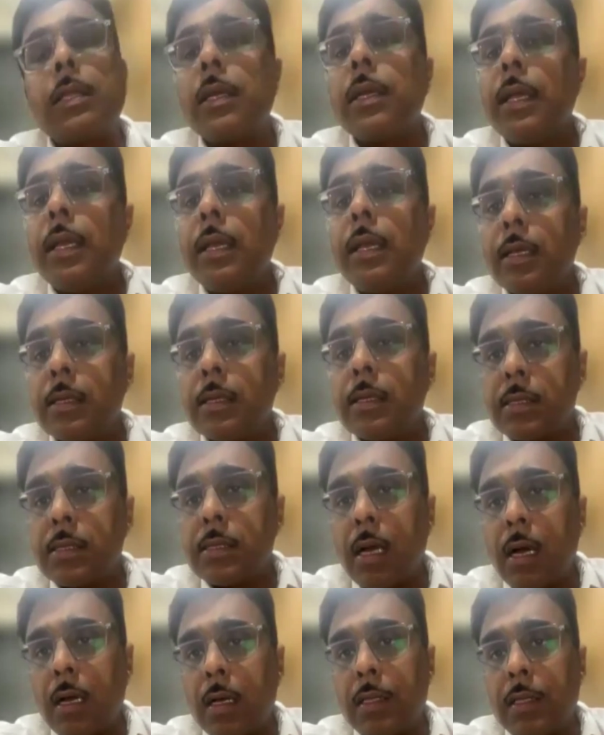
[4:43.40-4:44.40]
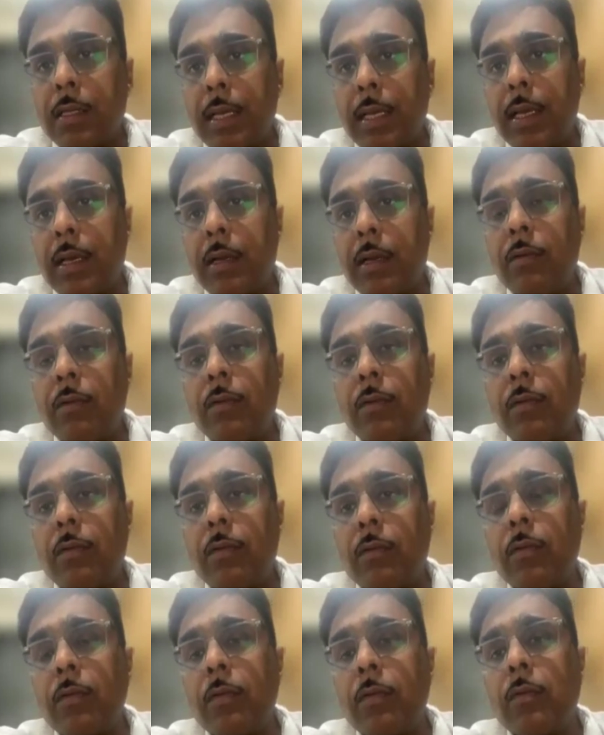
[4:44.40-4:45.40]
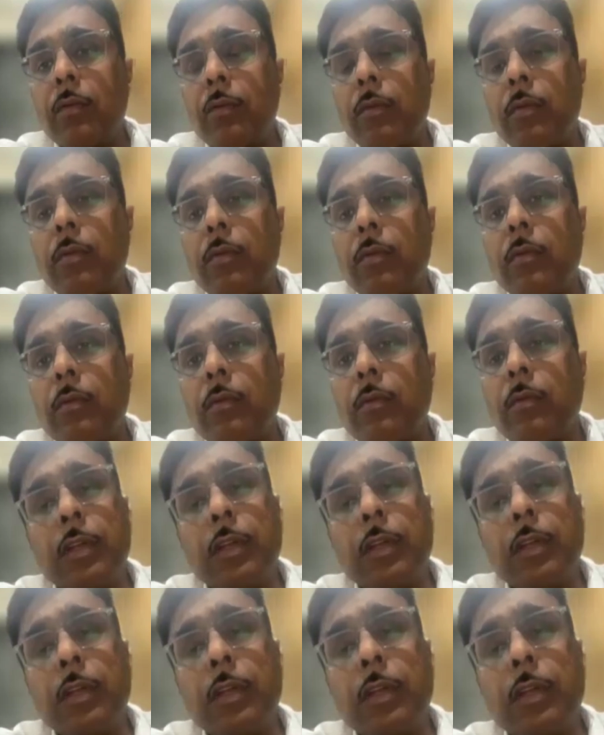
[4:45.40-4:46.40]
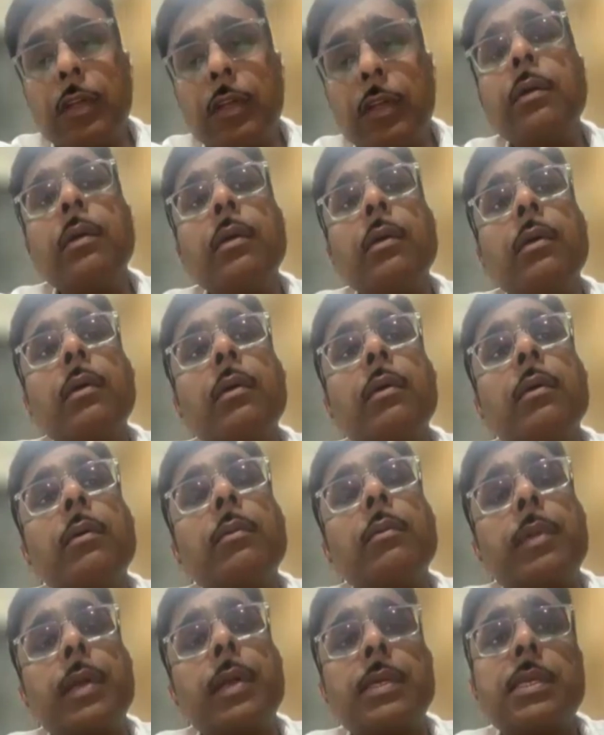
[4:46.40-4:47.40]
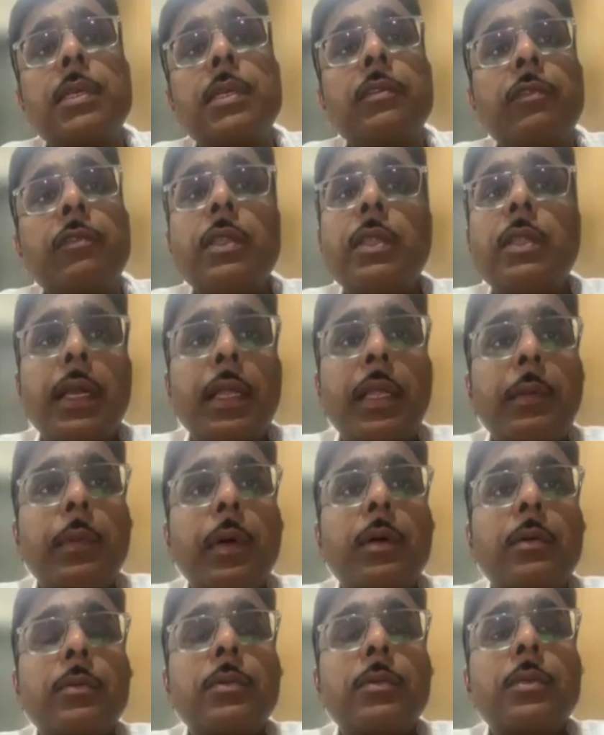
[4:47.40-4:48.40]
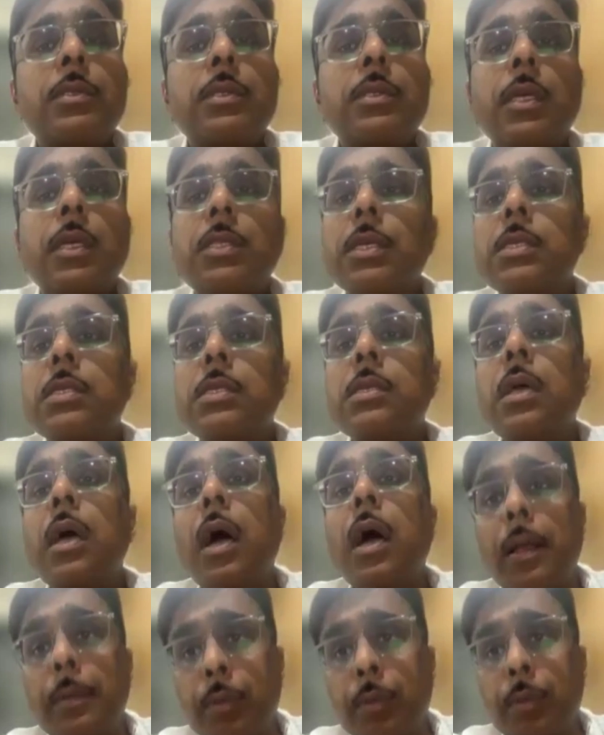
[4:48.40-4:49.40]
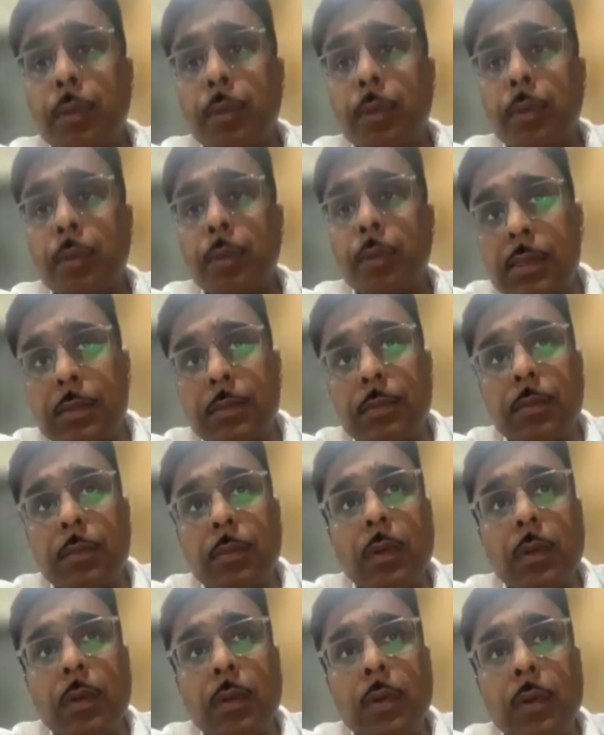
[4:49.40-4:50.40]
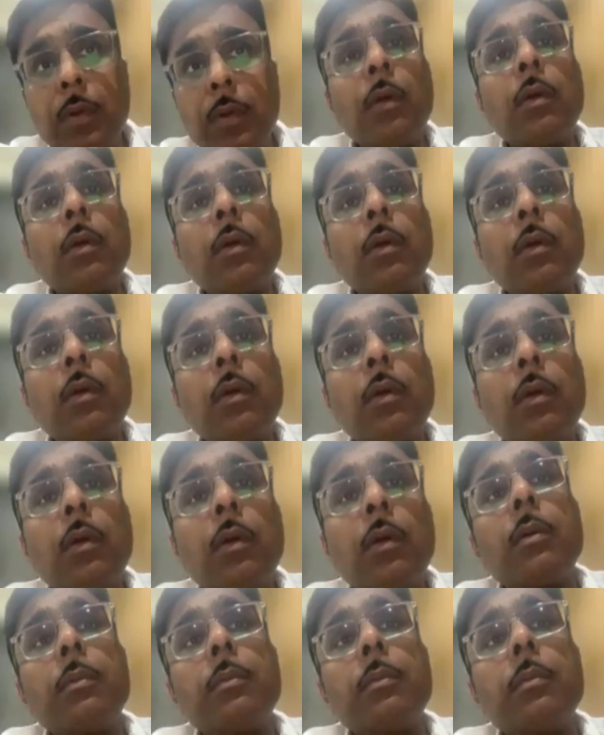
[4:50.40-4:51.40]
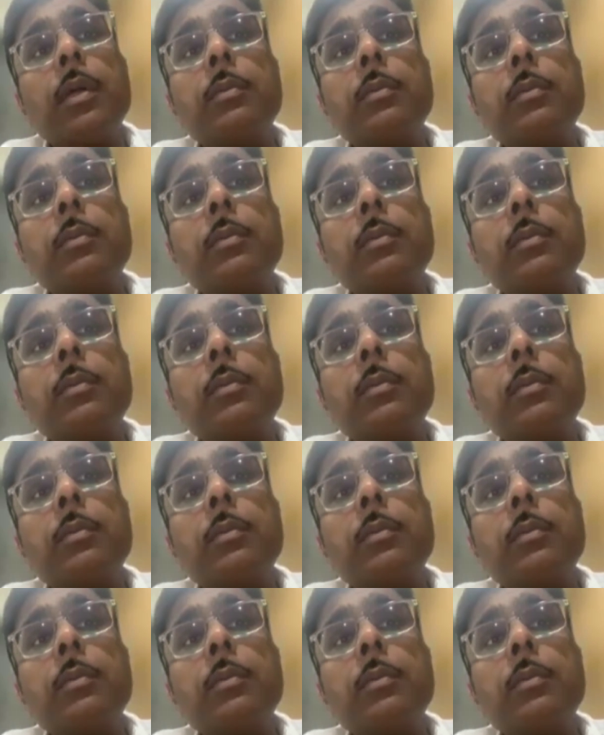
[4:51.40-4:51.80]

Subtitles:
Other illnesses are there which may present with edema, such as hypothyroidism. But